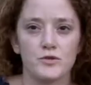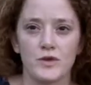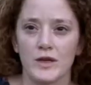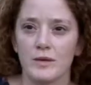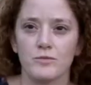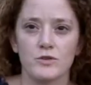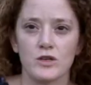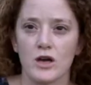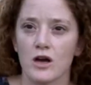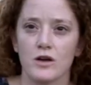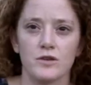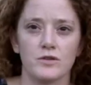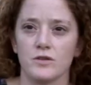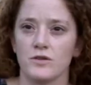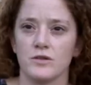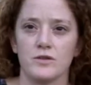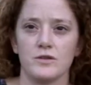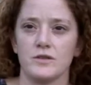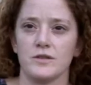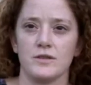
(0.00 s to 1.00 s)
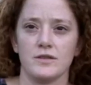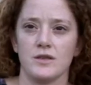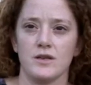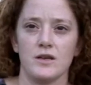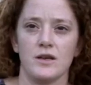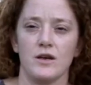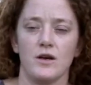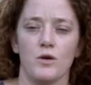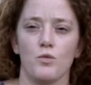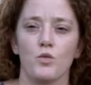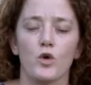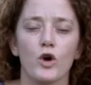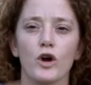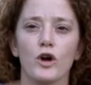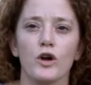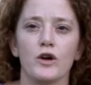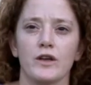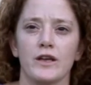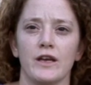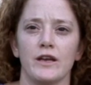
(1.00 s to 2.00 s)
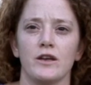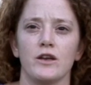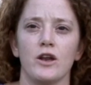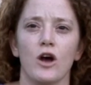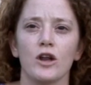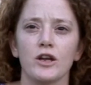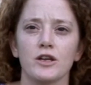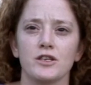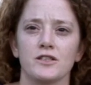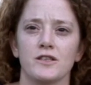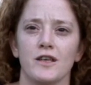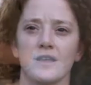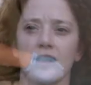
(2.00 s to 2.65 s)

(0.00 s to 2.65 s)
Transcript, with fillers: Dream Doctors' work and knowledge